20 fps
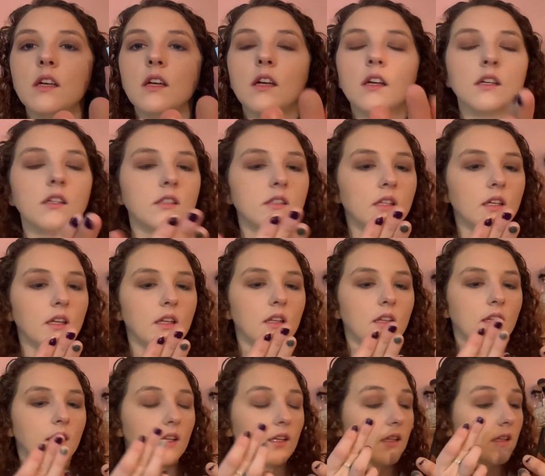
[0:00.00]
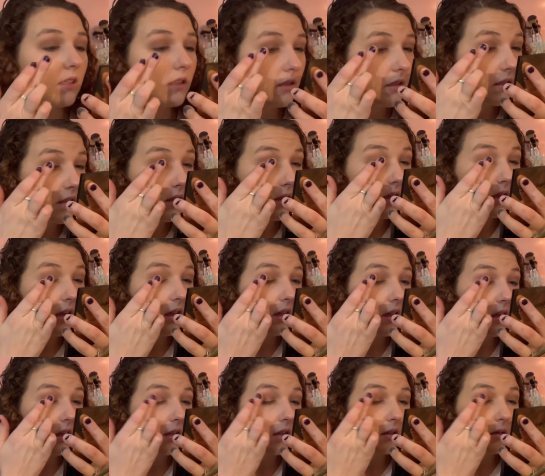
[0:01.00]
second lightest
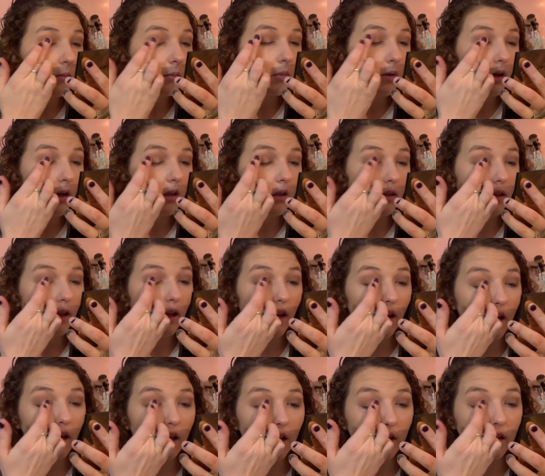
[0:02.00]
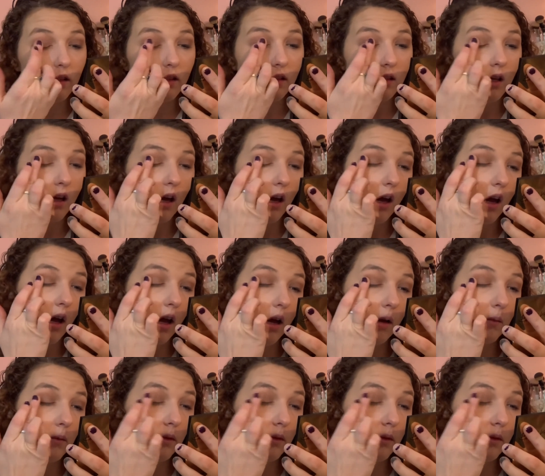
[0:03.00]
and put that on top.